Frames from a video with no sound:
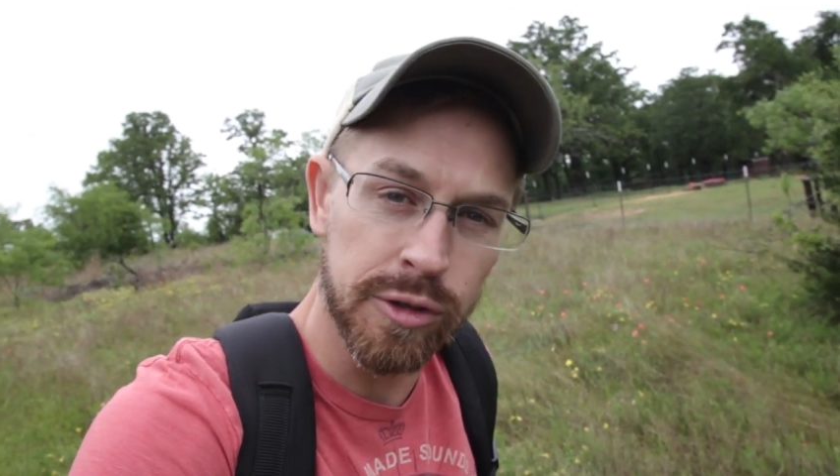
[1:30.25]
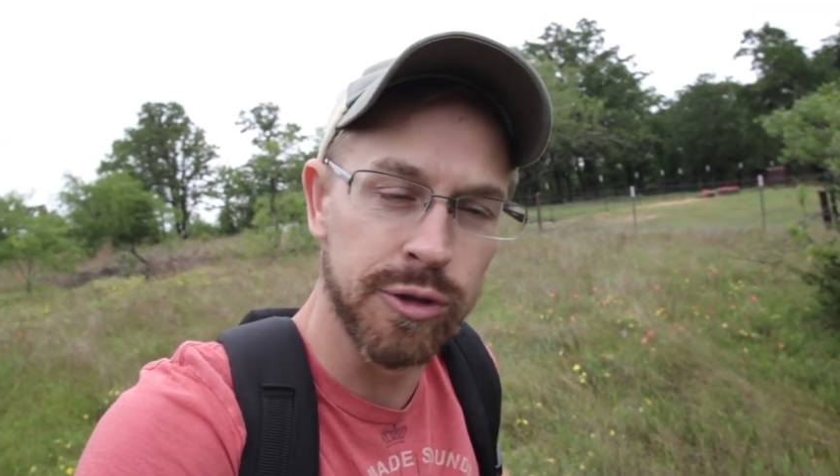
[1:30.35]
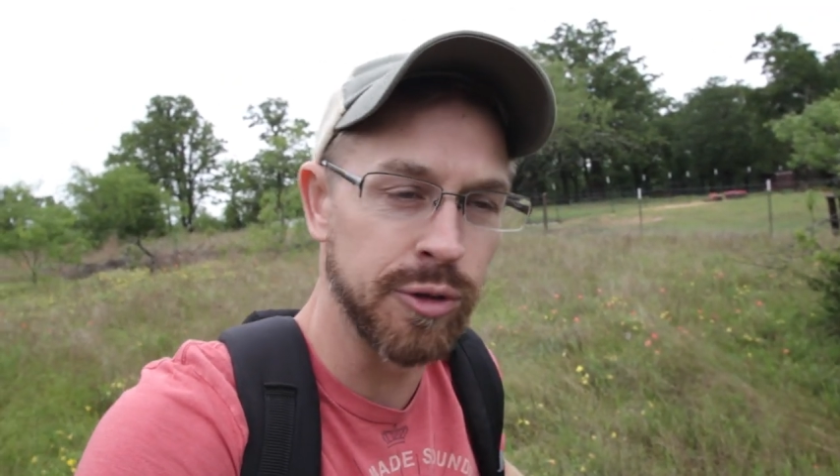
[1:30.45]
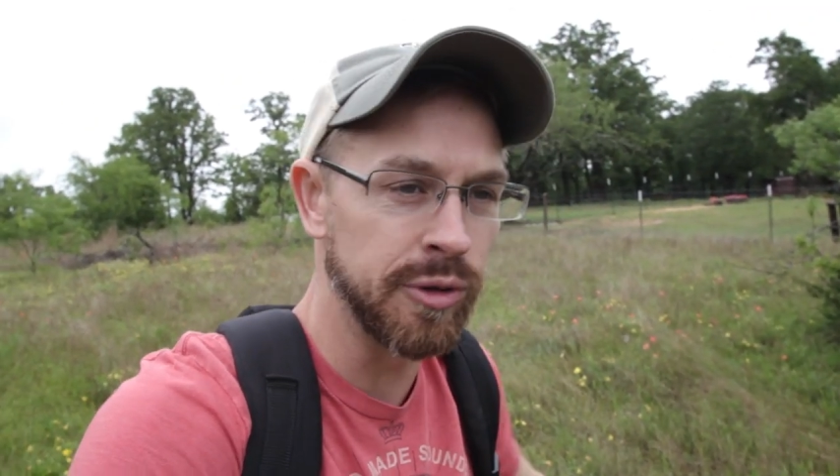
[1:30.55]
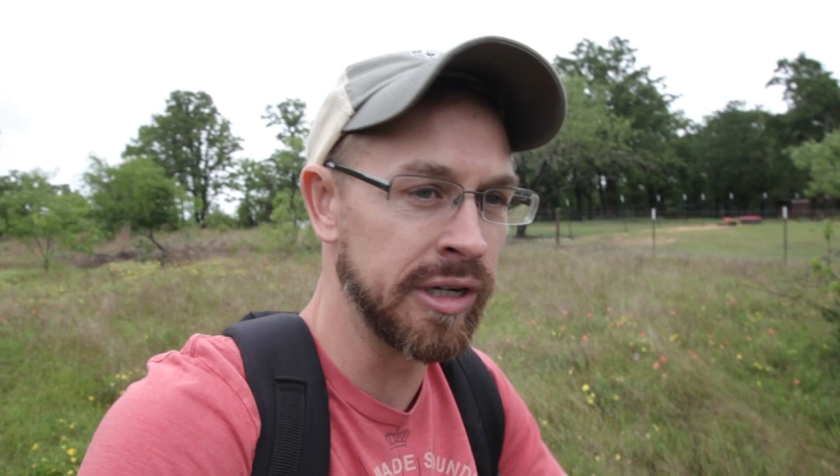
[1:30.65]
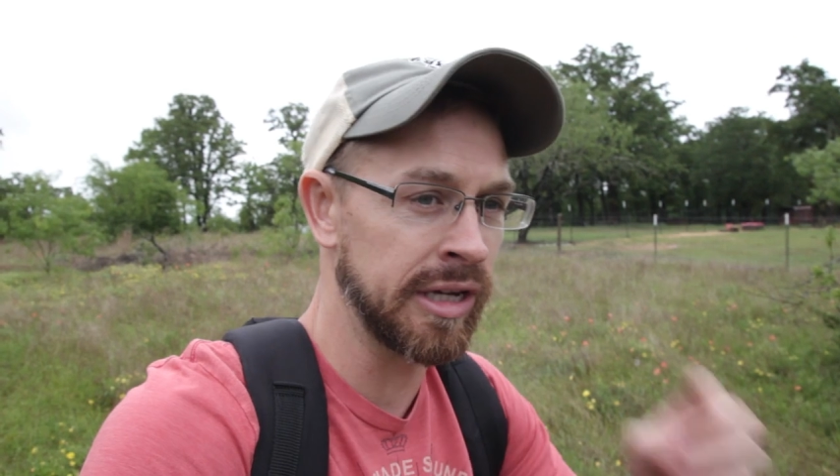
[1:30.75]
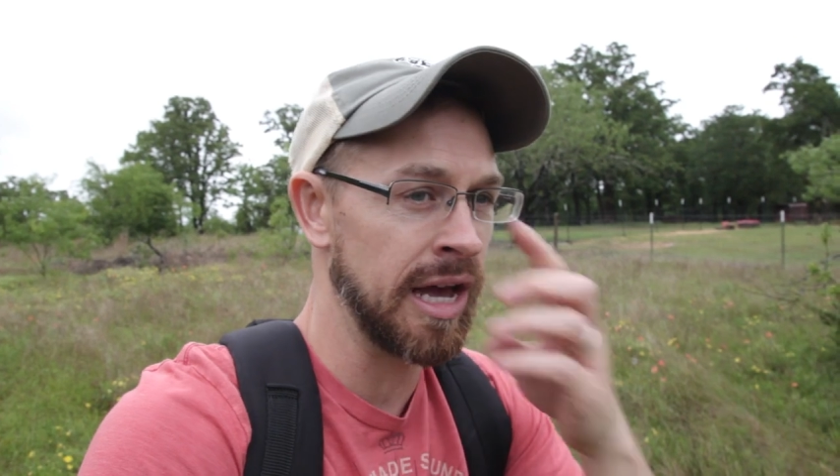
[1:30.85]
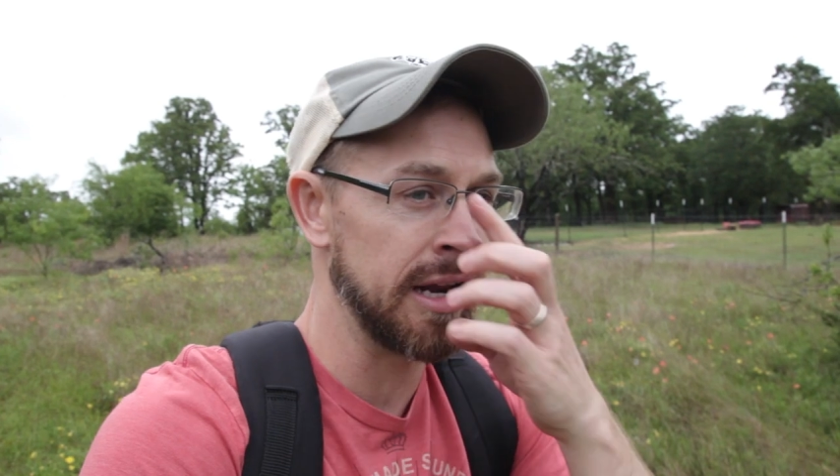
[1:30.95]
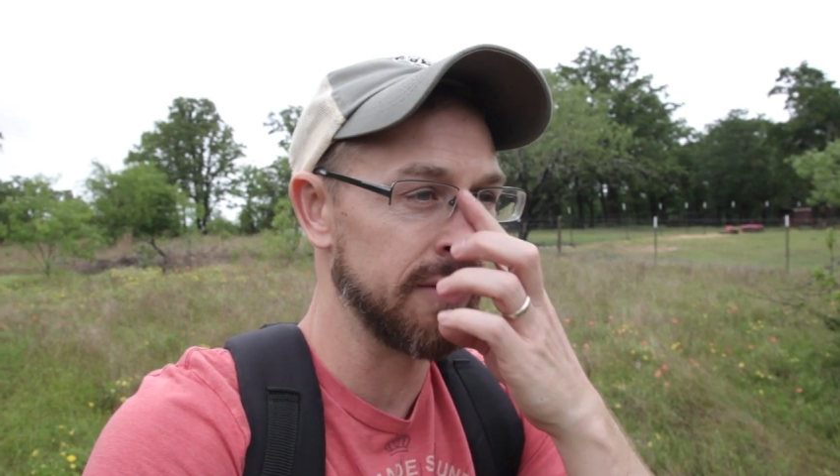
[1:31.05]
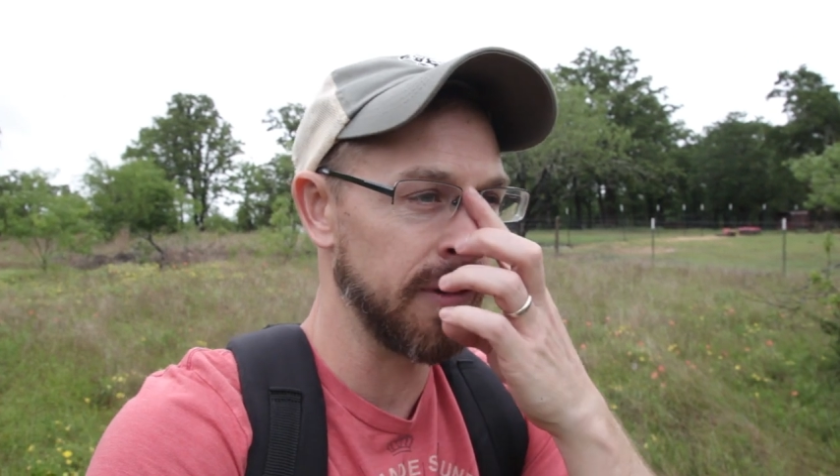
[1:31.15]
you do any
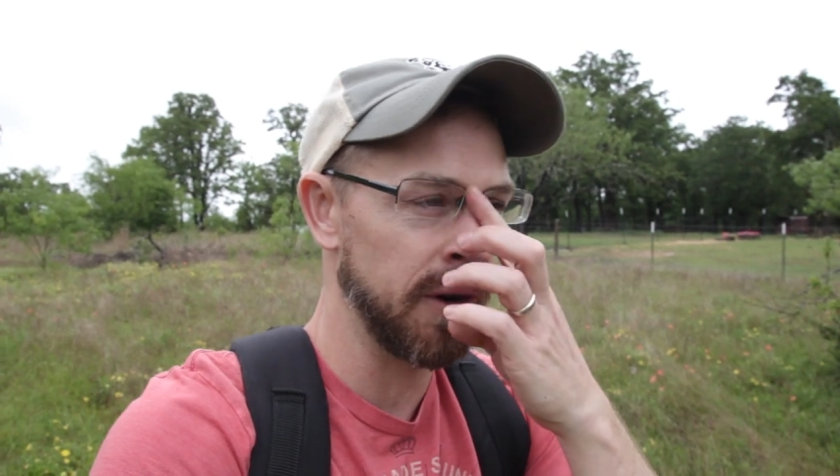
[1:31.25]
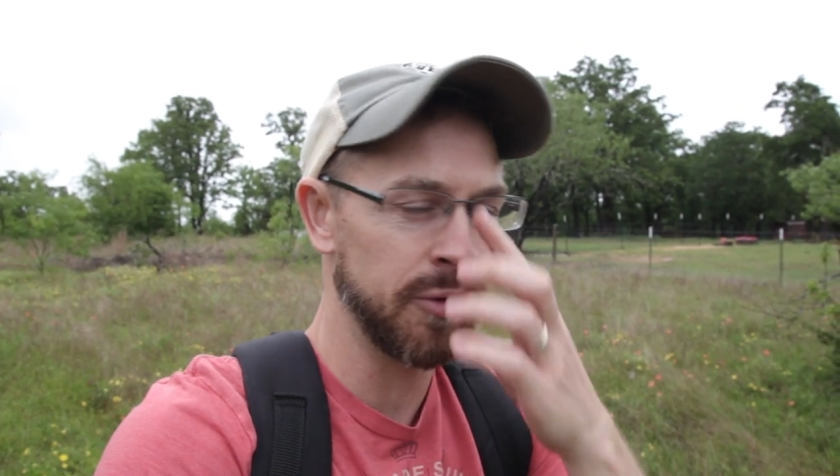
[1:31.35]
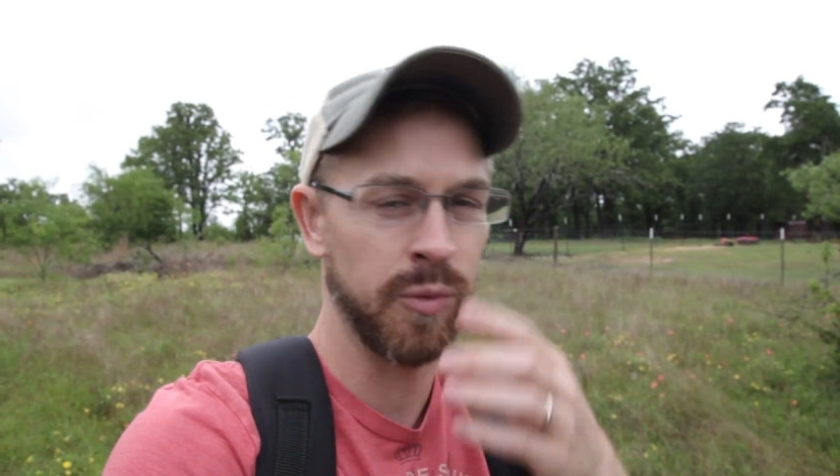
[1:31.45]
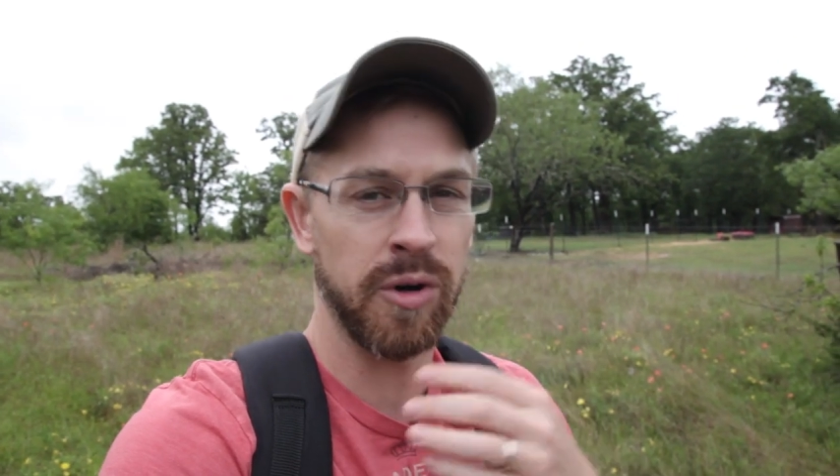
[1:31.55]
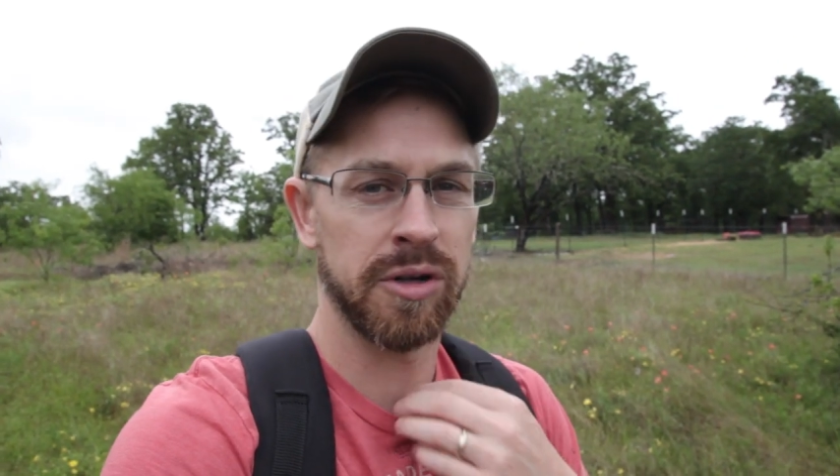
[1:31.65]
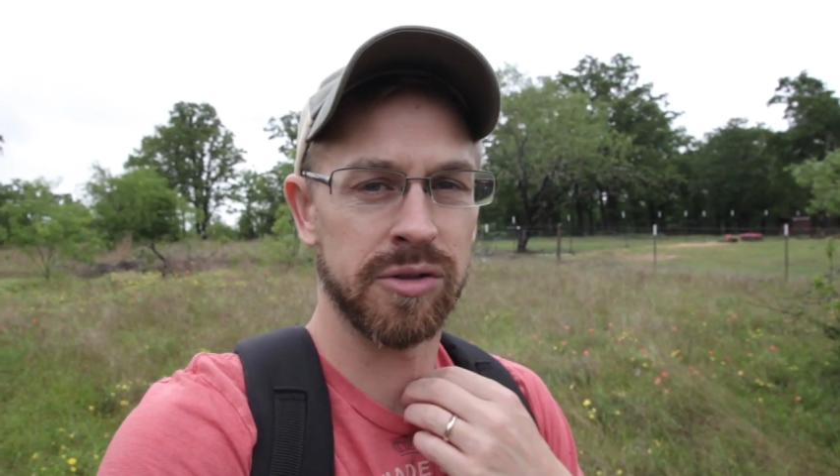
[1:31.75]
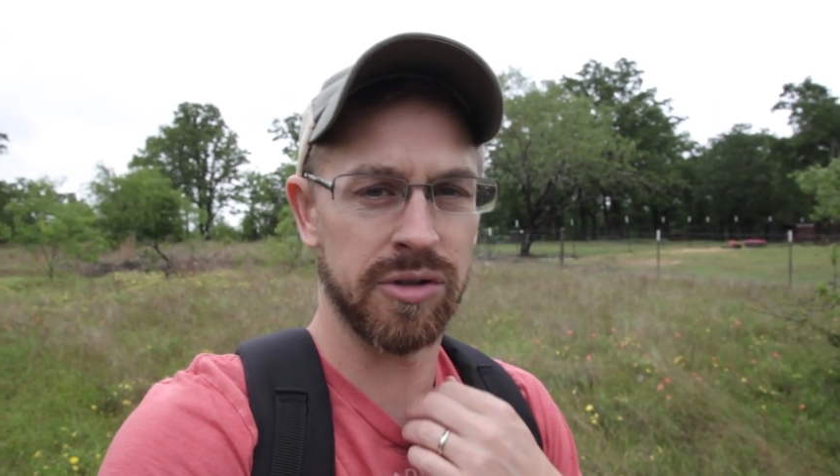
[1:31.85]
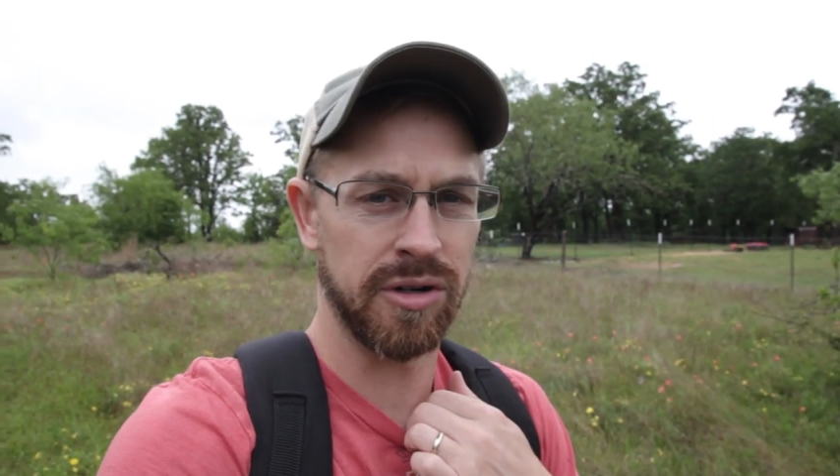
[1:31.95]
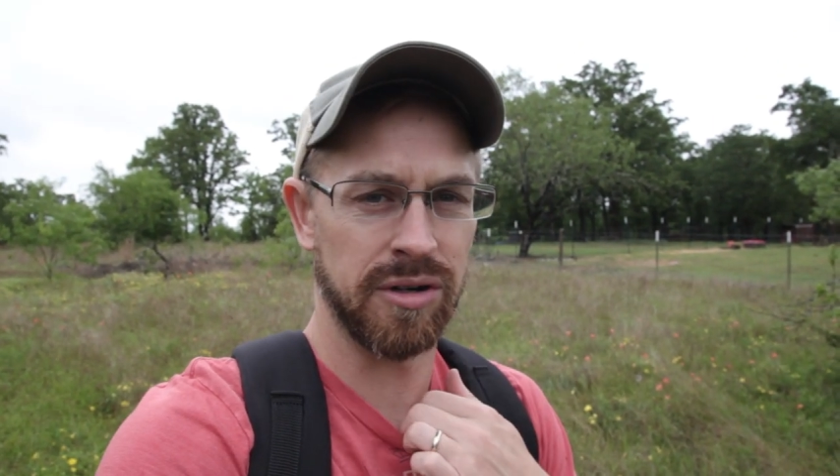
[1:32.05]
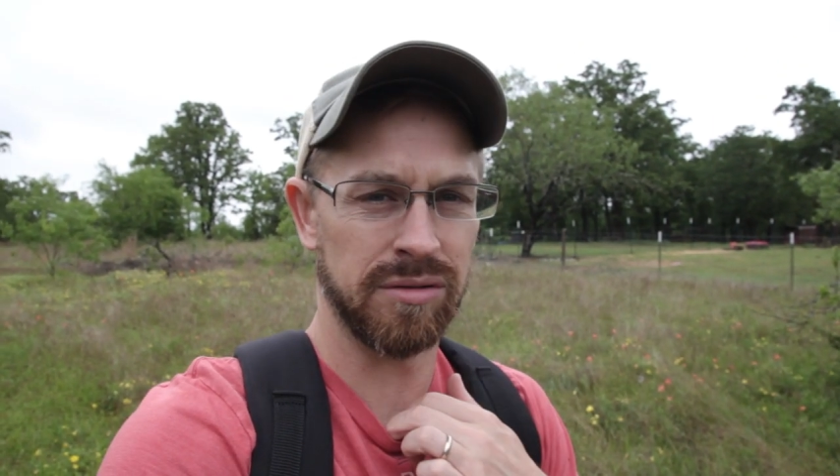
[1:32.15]
kind of earthworks
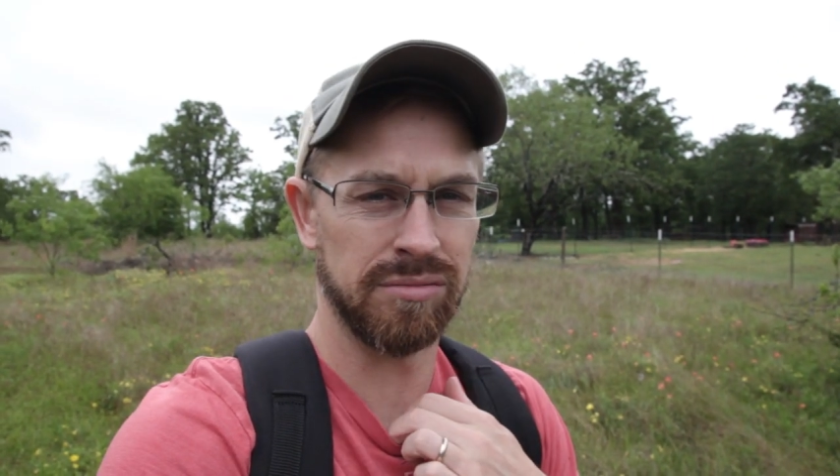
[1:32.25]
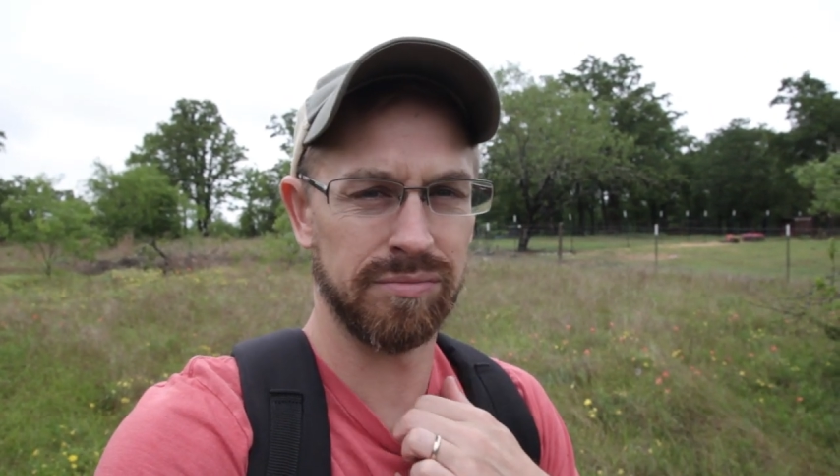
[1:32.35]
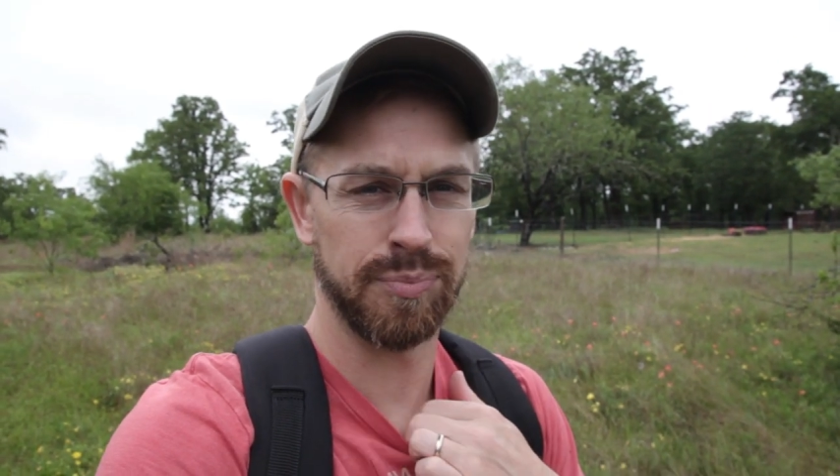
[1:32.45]
or